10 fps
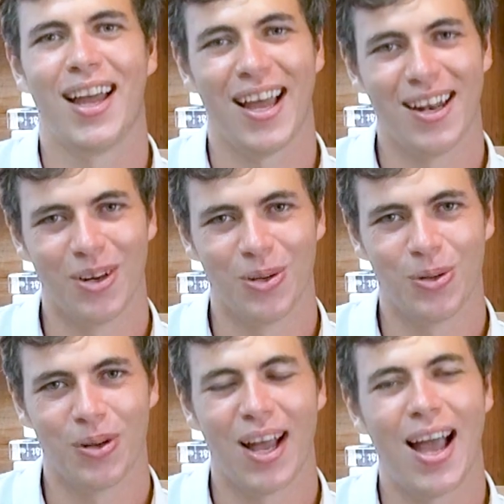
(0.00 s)
Hello
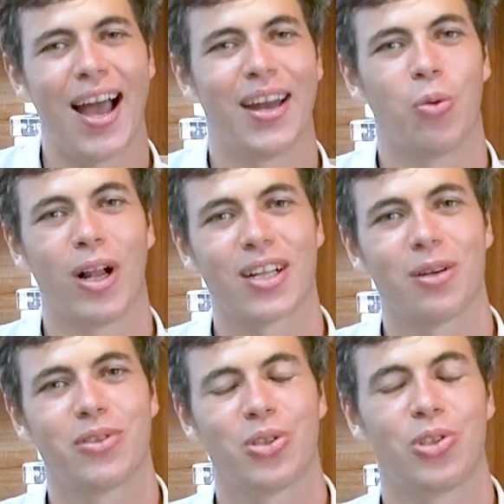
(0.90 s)
and
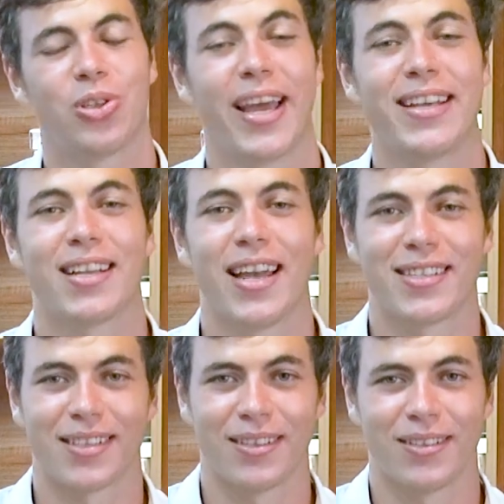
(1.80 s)
welcome to today's
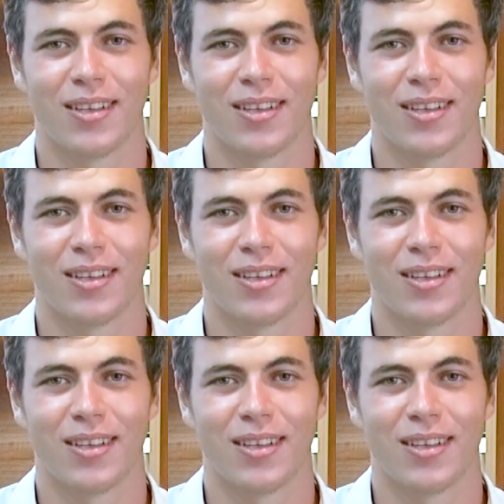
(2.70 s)
lesson.